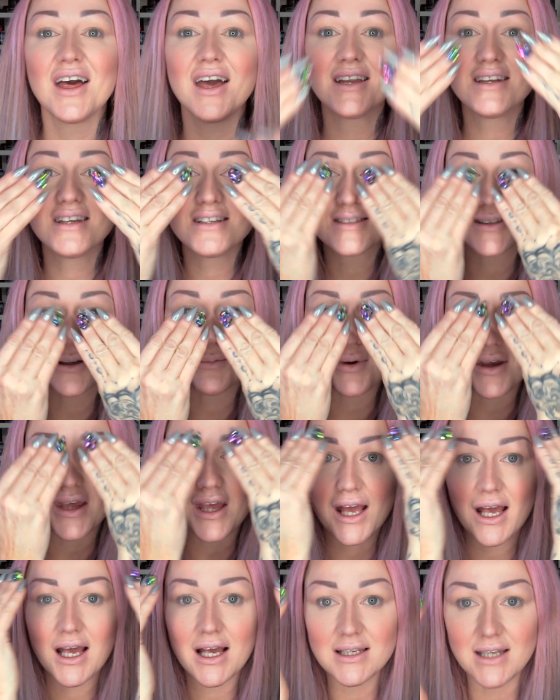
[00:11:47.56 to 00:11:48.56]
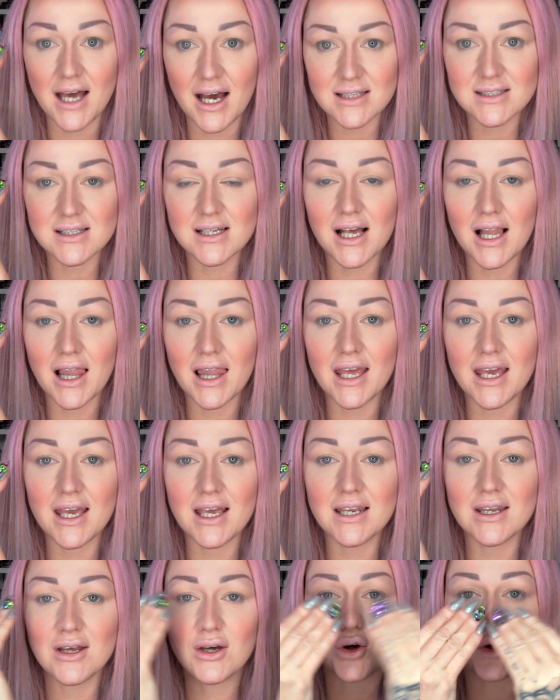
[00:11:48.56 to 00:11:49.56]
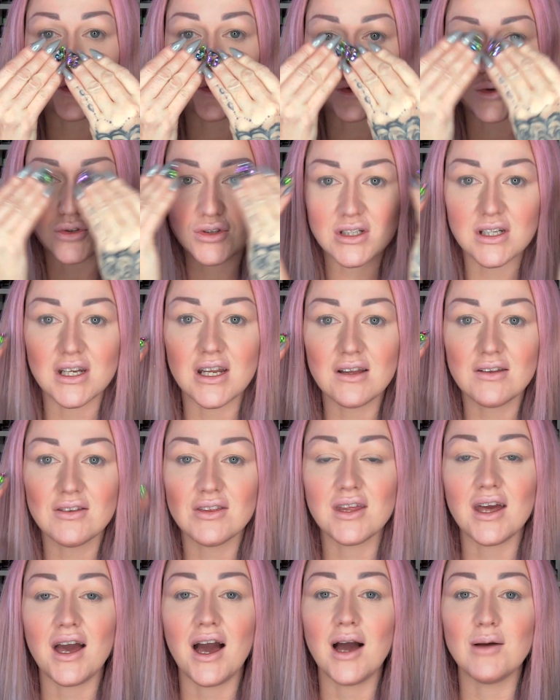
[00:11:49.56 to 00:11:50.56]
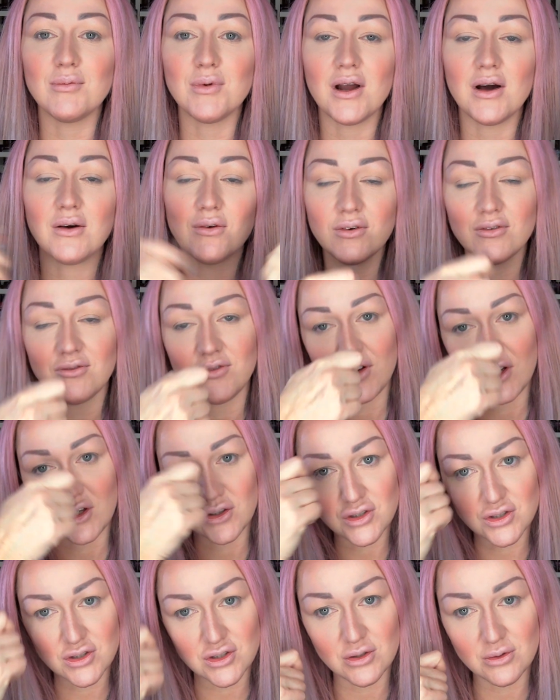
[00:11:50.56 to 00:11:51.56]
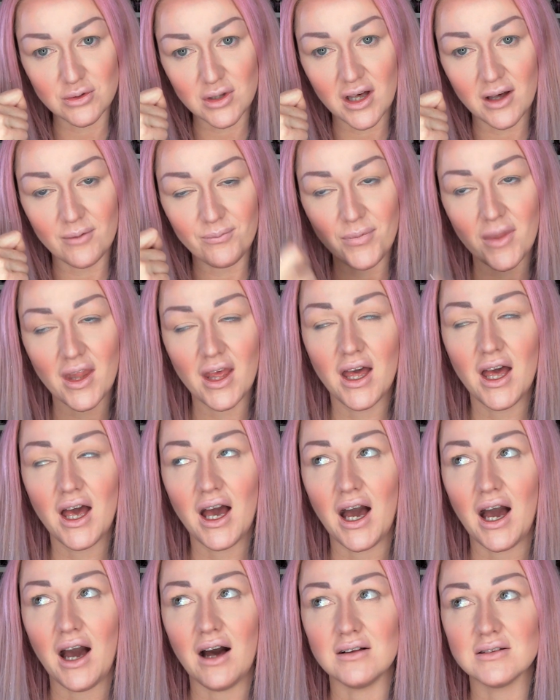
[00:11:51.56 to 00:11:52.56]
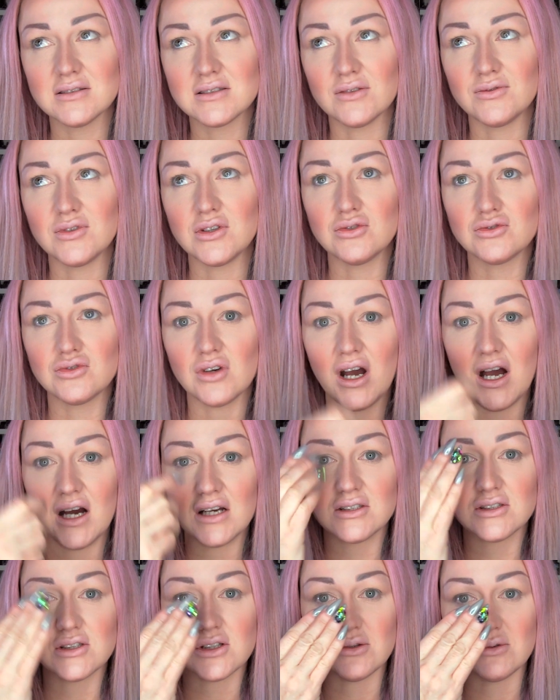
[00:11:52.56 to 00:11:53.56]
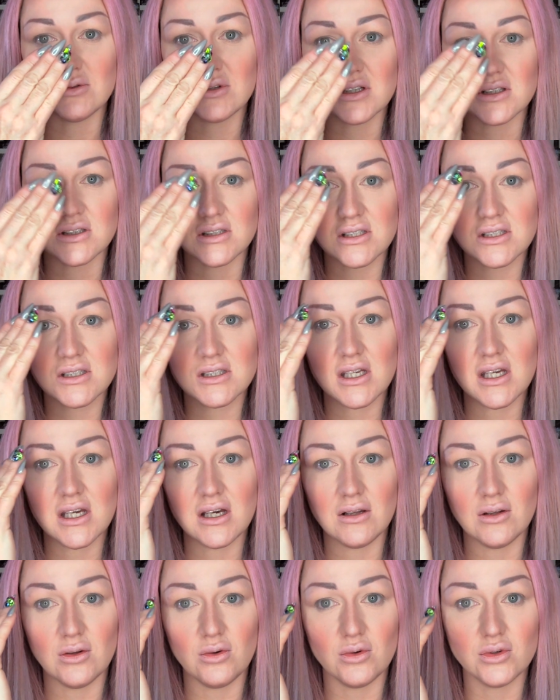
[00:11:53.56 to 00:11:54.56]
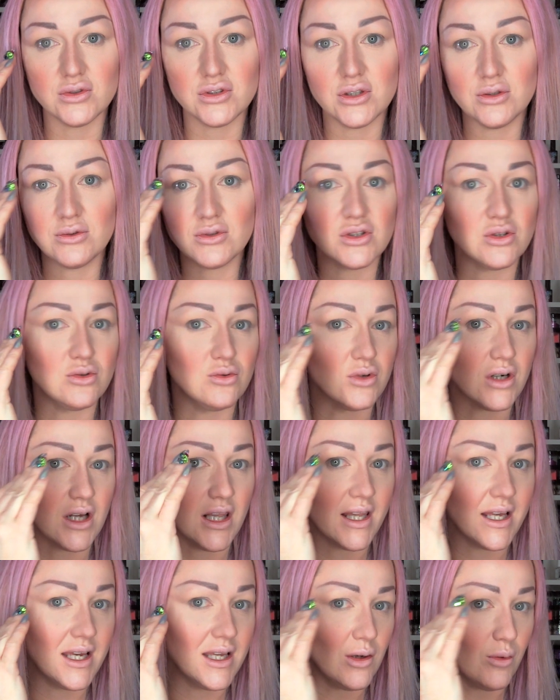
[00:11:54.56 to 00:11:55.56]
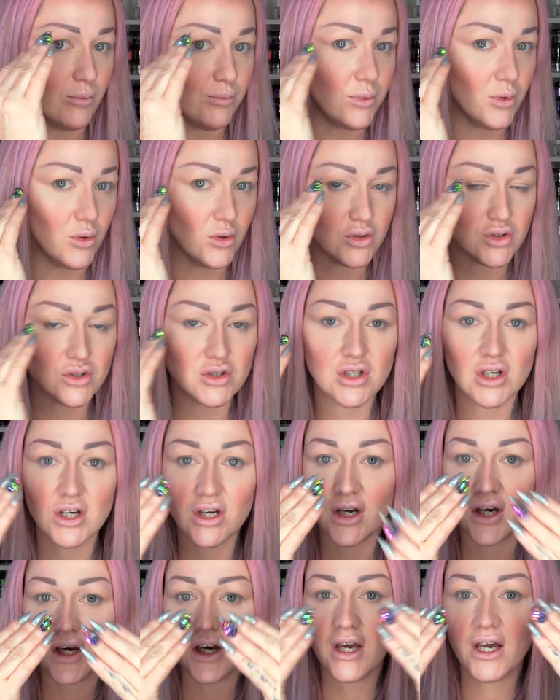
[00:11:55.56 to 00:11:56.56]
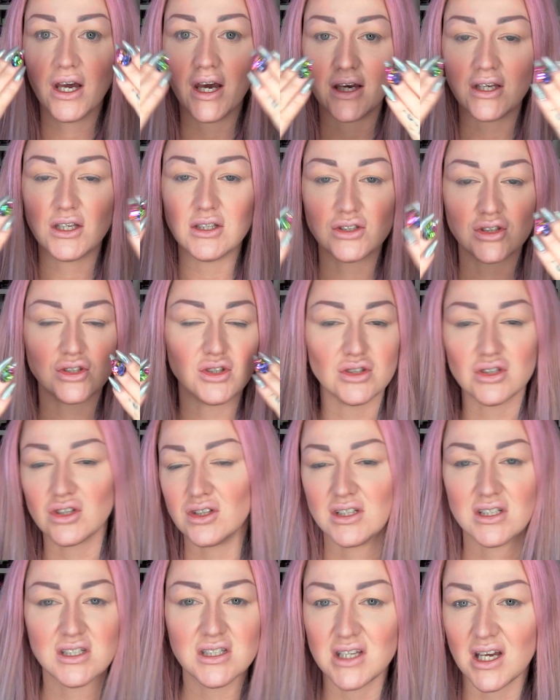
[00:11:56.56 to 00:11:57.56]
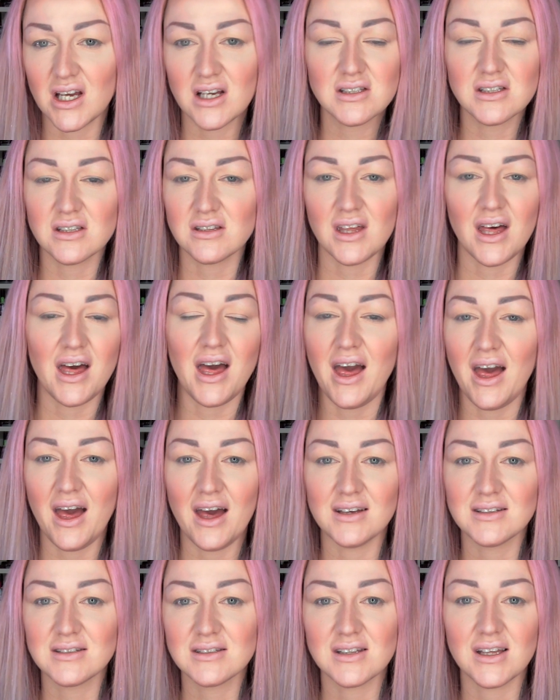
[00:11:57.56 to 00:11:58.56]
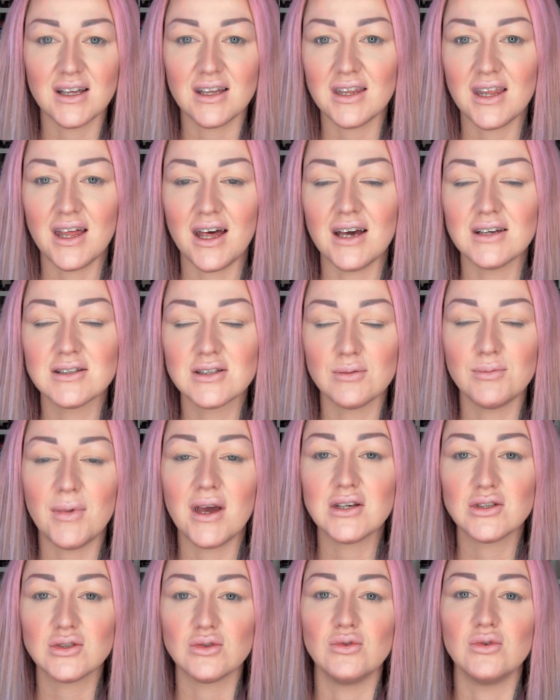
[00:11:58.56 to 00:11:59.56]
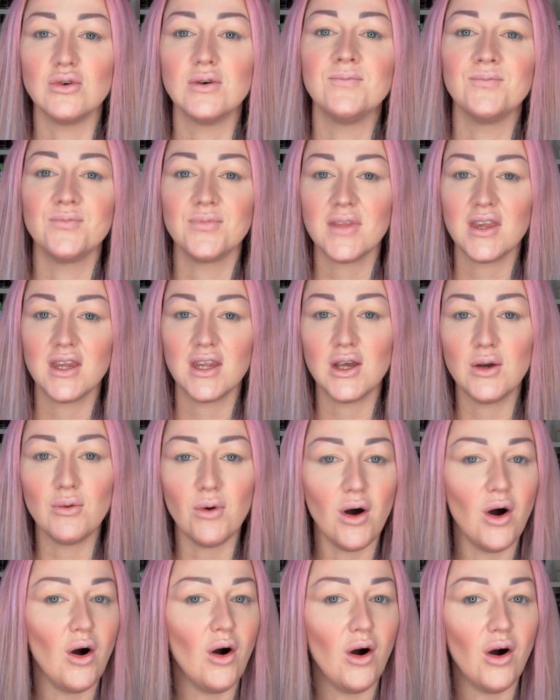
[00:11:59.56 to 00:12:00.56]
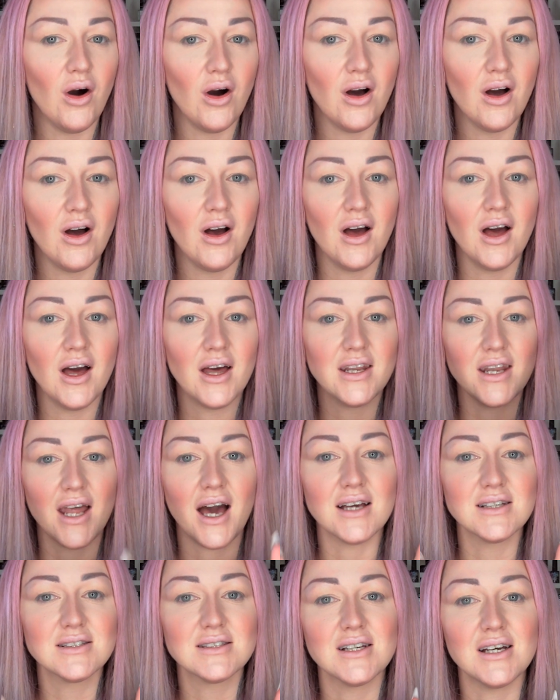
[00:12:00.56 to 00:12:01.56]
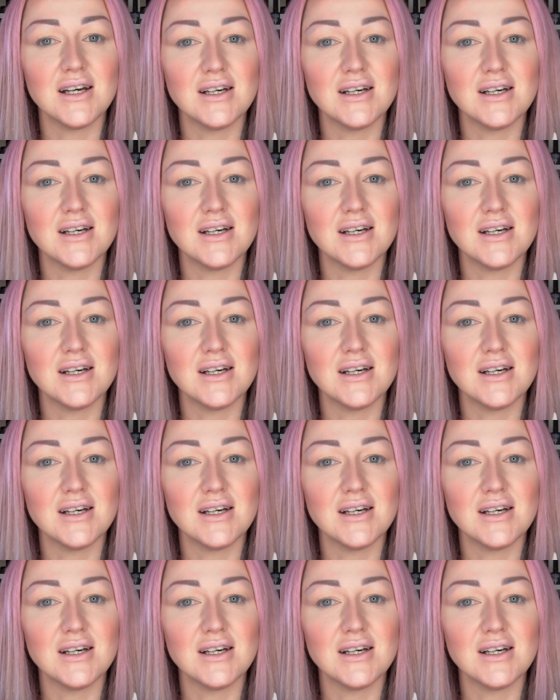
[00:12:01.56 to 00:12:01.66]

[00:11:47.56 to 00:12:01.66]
It needs to be nice and clean underneath the eyebrow for you to do that. Else, if you try to conceal or use your clean up brush, it's just going to stick to the hairs that are there. So make sure you are nice